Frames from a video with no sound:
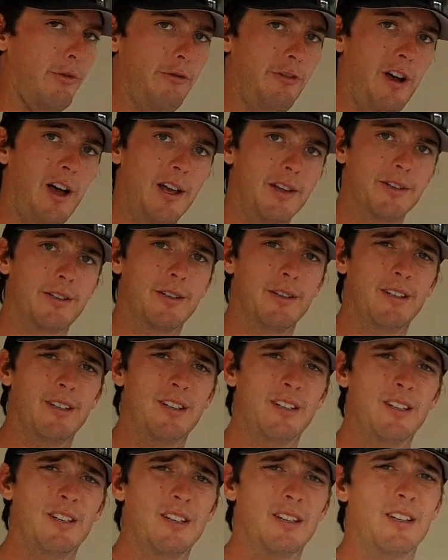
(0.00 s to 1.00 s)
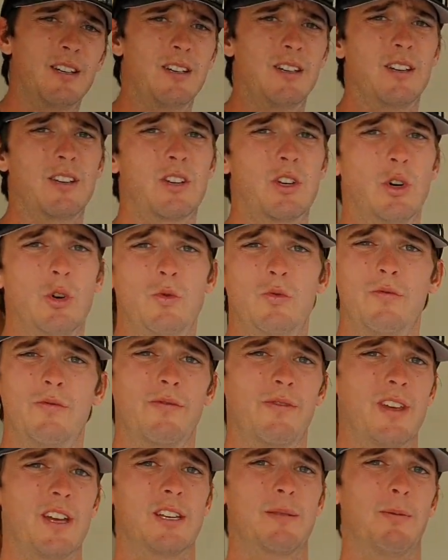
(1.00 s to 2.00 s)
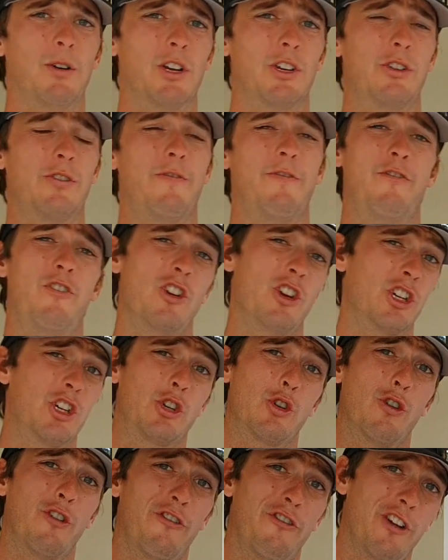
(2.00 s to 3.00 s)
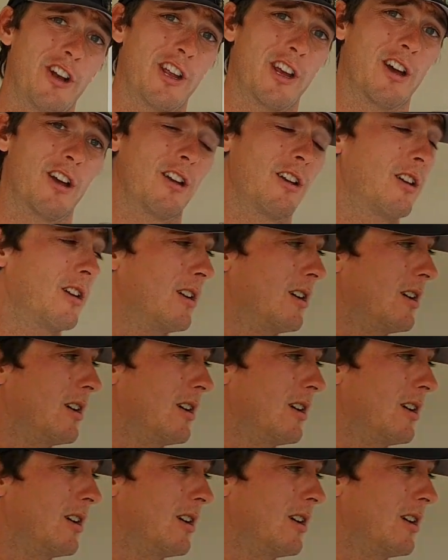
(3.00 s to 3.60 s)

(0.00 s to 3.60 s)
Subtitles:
fast. Cool, that's my first short video.